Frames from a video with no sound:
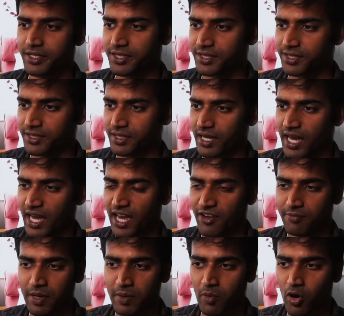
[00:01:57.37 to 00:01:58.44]
is I
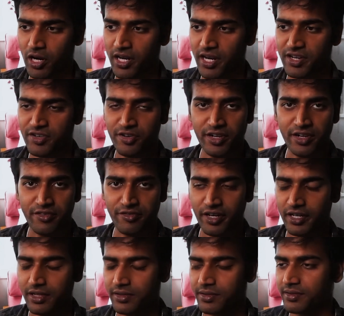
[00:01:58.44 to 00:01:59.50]
have my model and trainer
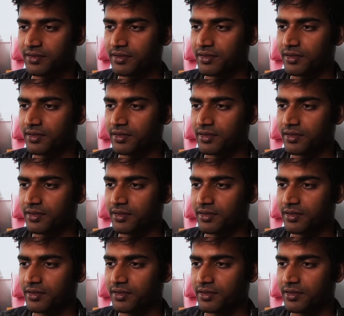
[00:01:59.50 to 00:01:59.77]
file.